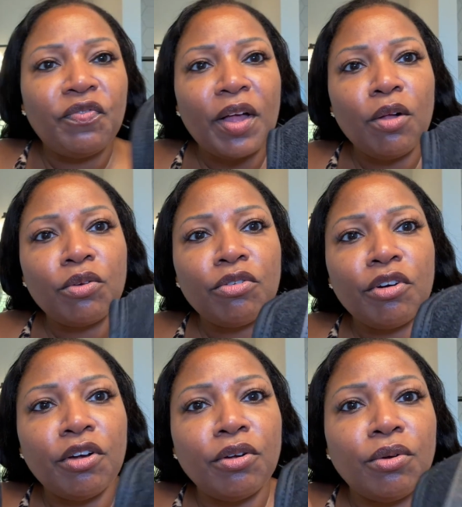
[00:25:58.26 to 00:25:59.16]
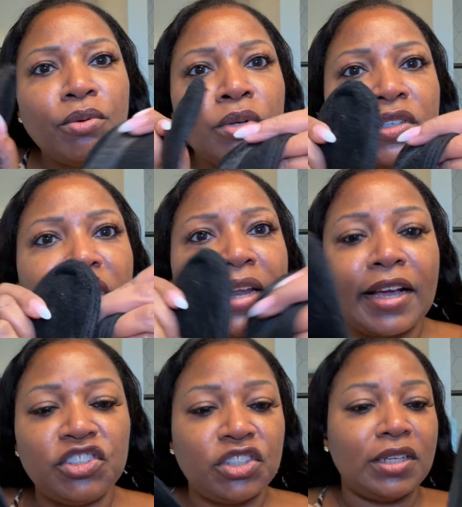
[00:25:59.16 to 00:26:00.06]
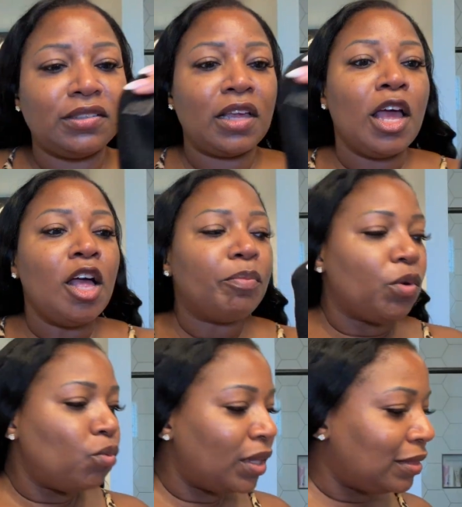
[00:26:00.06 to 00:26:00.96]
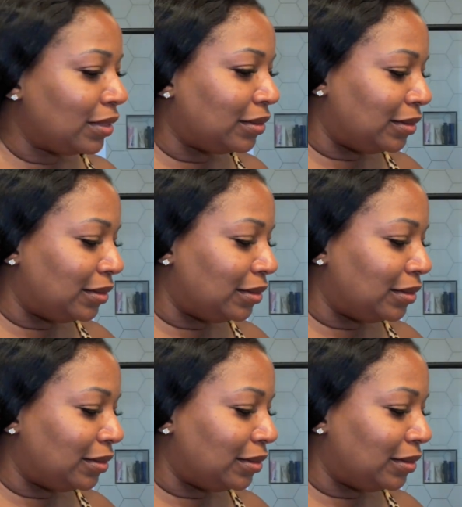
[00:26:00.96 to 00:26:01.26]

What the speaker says: Velcro connections. But what this